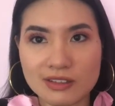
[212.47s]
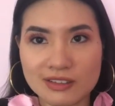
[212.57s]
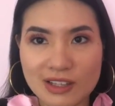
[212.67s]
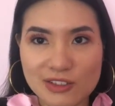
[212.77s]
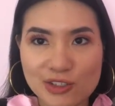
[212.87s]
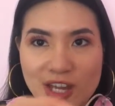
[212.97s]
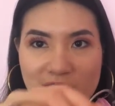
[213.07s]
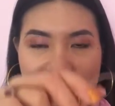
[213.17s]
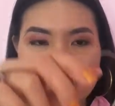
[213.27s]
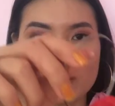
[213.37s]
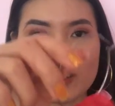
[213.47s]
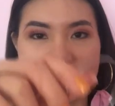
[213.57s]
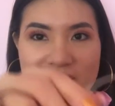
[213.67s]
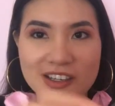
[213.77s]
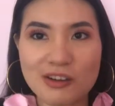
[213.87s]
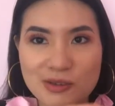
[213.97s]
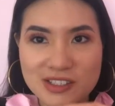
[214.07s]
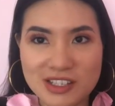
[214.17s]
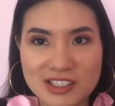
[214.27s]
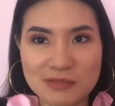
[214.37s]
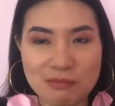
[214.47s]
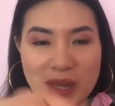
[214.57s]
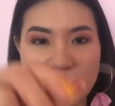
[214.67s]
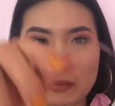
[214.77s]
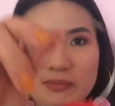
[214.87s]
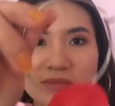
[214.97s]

That chef, yeah, he always says bam.